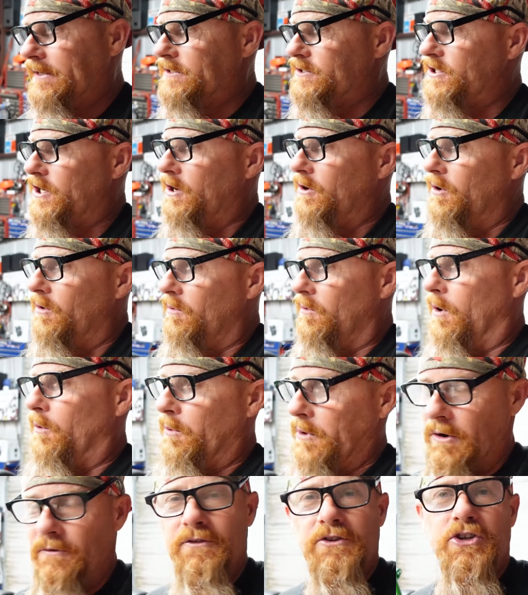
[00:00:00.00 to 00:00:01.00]
So I
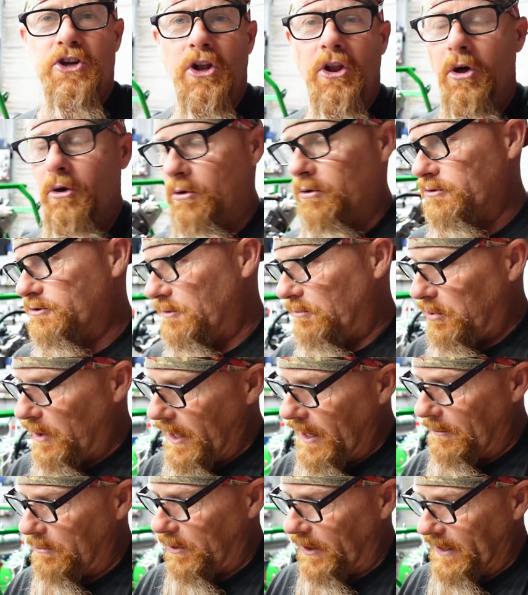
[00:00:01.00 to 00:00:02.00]
went over to a local
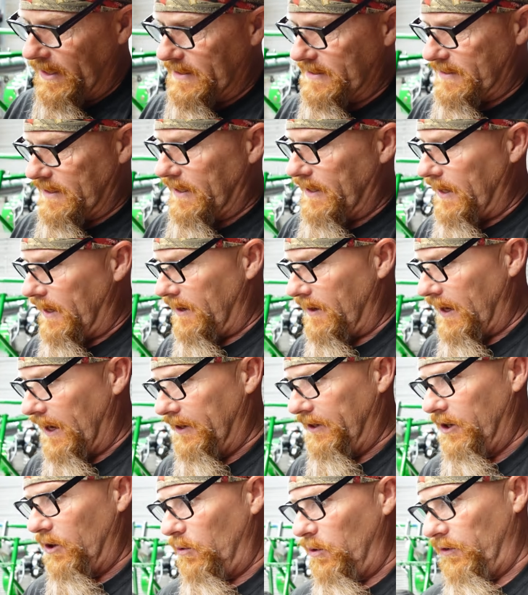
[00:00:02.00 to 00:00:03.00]
supply place that uh,
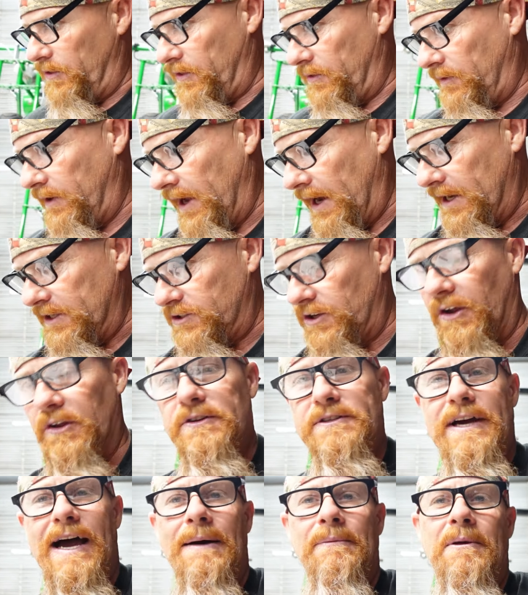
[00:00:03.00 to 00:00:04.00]
I deal with guys all
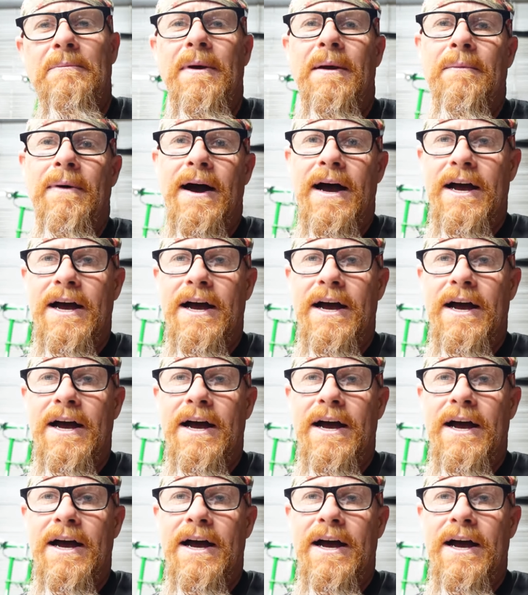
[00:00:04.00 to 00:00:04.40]
the time that make my